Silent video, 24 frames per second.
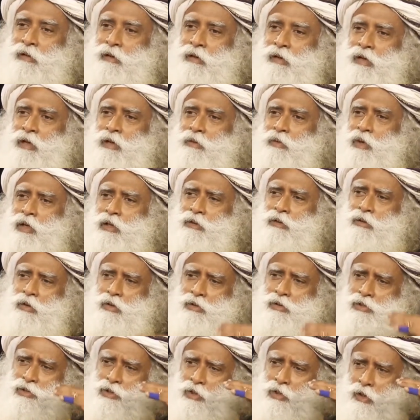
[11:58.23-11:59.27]
He went
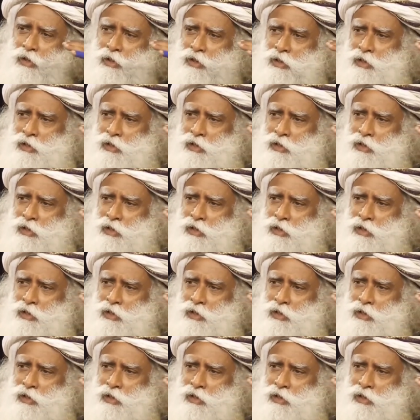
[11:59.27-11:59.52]
on slaughtering